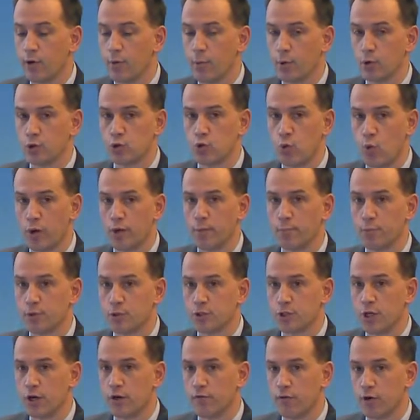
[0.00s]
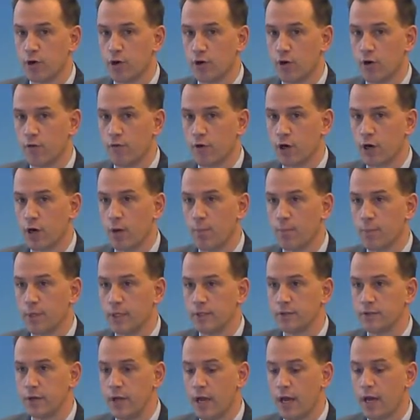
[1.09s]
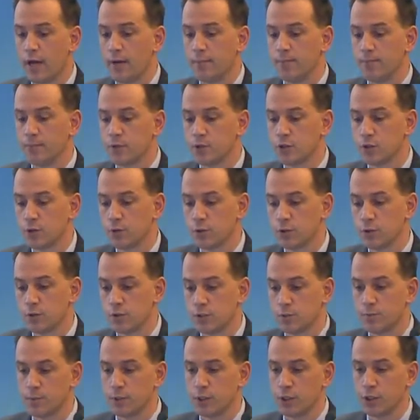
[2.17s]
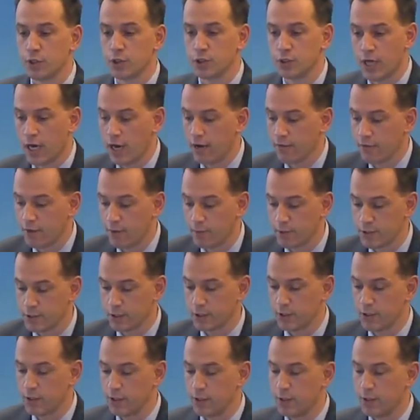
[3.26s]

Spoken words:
about 20% of our company today. So it's been good to have them as a